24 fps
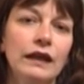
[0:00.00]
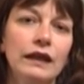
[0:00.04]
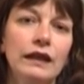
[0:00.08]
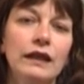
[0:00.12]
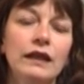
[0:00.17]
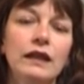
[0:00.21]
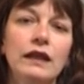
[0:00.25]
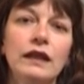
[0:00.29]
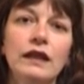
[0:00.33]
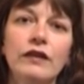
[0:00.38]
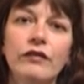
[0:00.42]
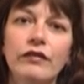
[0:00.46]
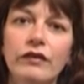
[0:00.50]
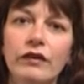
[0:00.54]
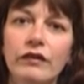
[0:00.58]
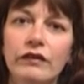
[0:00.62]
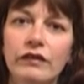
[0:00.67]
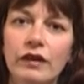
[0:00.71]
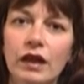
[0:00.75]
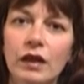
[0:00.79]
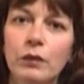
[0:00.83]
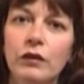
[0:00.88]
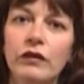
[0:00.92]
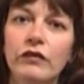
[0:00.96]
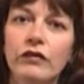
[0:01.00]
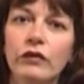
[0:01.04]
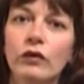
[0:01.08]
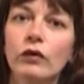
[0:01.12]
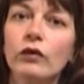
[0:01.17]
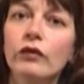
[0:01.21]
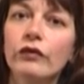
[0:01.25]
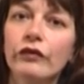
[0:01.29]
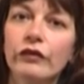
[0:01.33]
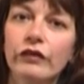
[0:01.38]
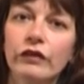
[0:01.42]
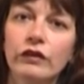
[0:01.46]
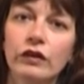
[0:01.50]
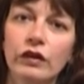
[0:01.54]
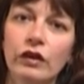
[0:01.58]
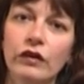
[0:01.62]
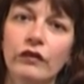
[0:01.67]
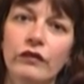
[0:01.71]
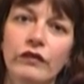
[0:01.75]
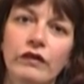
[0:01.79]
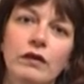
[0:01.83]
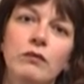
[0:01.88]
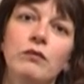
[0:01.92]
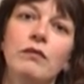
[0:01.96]
Kinesiotape is also
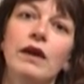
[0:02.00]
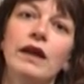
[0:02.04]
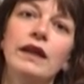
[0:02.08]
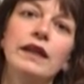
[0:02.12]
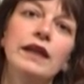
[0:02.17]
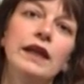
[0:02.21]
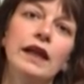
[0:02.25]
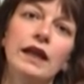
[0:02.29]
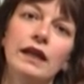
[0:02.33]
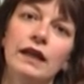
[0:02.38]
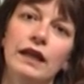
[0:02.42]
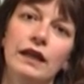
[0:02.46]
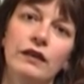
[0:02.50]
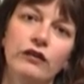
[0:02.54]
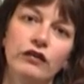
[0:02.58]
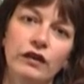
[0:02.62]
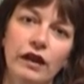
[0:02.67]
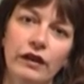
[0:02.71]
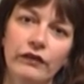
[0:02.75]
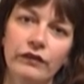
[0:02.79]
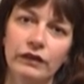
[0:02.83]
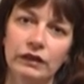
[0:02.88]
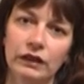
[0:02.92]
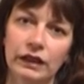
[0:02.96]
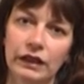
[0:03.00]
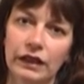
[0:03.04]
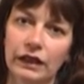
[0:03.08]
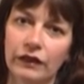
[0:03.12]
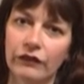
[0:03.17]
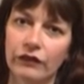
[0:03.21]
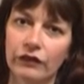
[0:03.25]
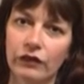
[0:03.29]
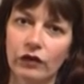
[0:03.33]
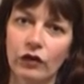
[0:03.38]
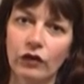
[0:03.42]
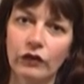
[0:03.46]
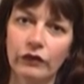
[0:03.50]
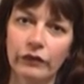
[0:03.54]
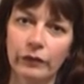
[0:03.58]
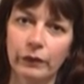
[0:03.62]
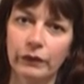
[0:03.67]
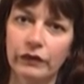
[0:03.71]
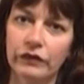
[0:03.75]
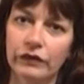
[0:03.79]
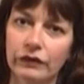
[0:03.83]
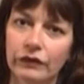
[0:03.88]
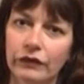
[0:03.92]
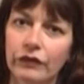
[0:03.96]
used in many NHS clinics and
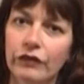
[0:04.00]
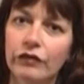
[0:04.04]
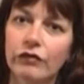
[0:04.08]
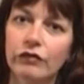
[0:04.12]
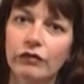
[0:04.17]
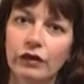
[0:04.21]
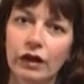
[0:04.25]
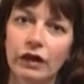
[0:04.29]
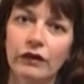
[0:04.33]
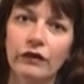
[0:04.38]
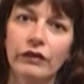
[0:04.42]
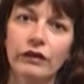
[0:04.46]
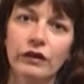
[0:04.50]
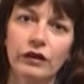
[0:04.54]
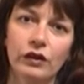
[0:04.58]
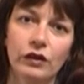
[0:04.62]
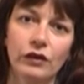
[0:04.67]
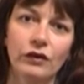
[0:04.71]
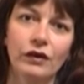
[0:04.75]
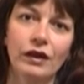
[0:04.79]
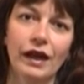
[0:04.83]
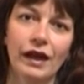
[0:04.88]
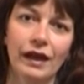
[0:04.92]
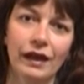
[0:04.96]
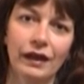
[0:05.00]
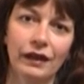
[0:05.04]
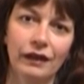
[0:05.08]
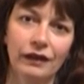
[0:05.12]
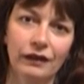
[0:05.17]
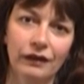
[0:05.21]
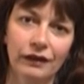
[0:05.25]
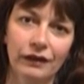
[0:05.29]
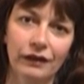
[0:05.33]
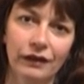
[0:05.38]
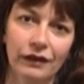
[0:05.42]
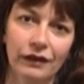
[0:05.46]
hospitals throughout the UK.